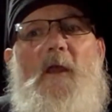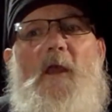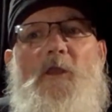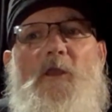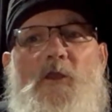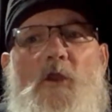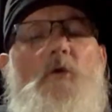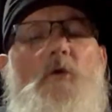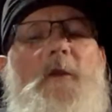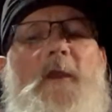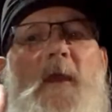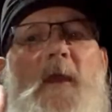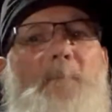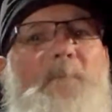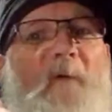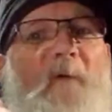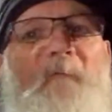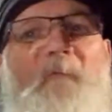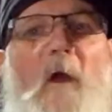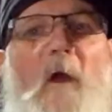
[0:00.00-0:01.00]
you keep
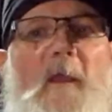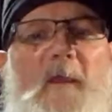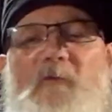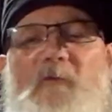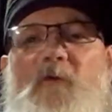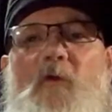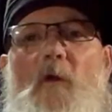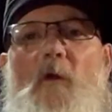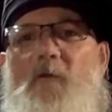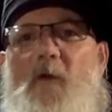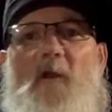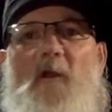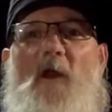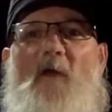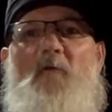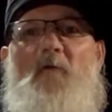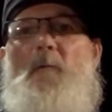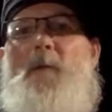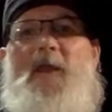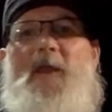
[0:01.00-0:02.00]
the fucking... The
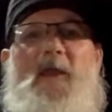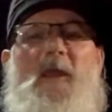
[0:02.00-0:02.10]
government